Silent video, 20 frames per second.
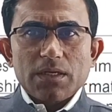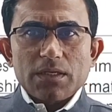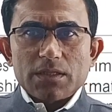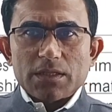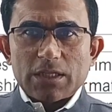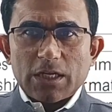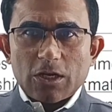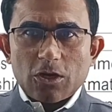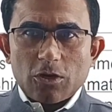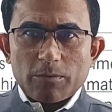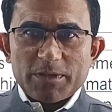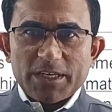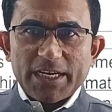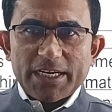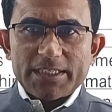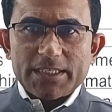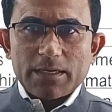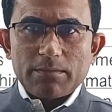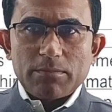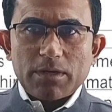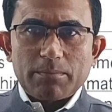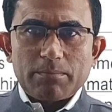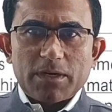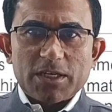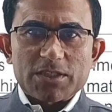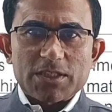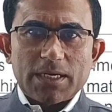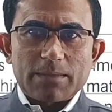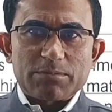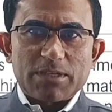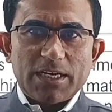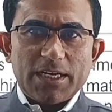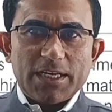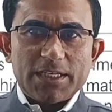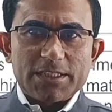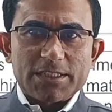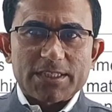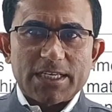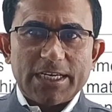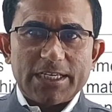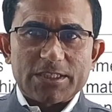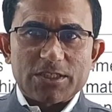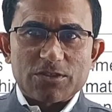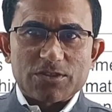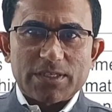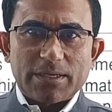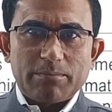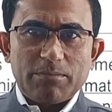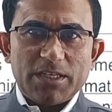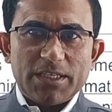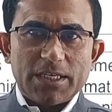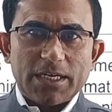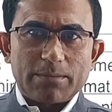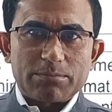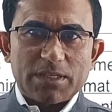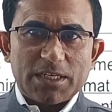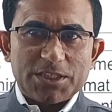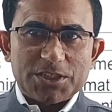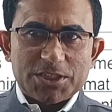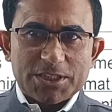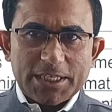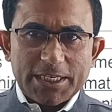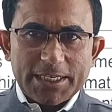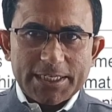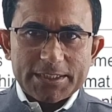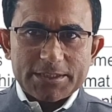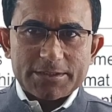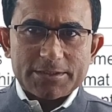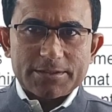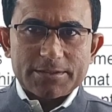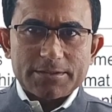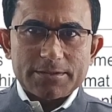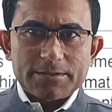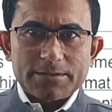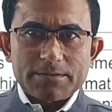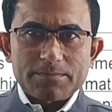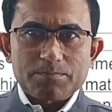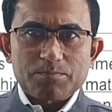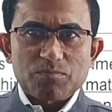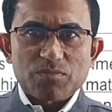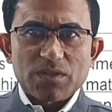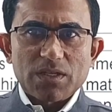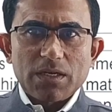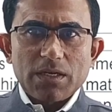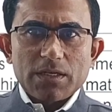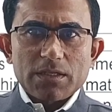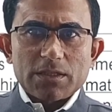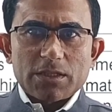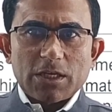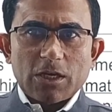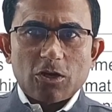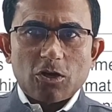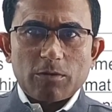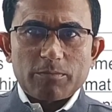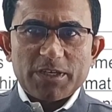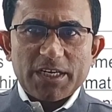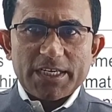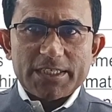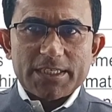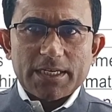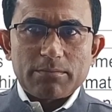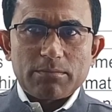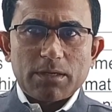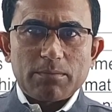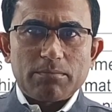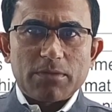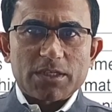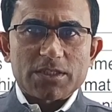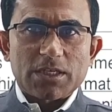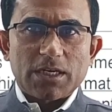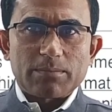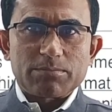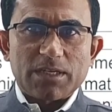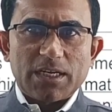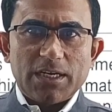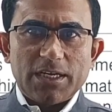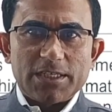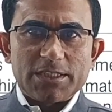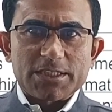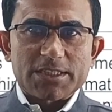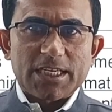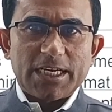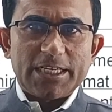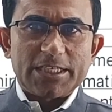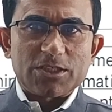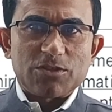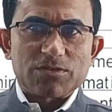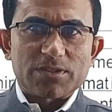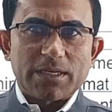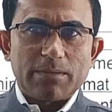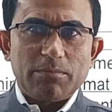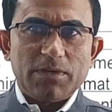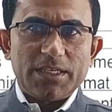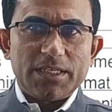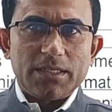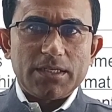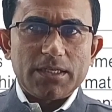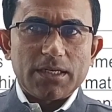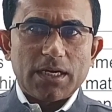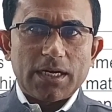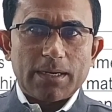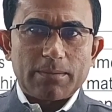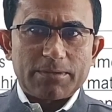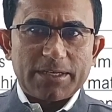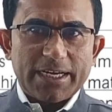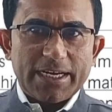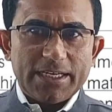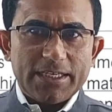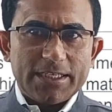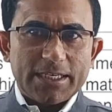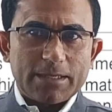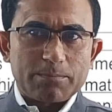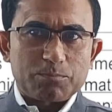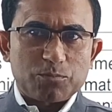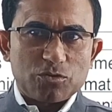the nominated members of the Legislative Assembly of the state, the nominated members of the Legislative Assembly of Delhi and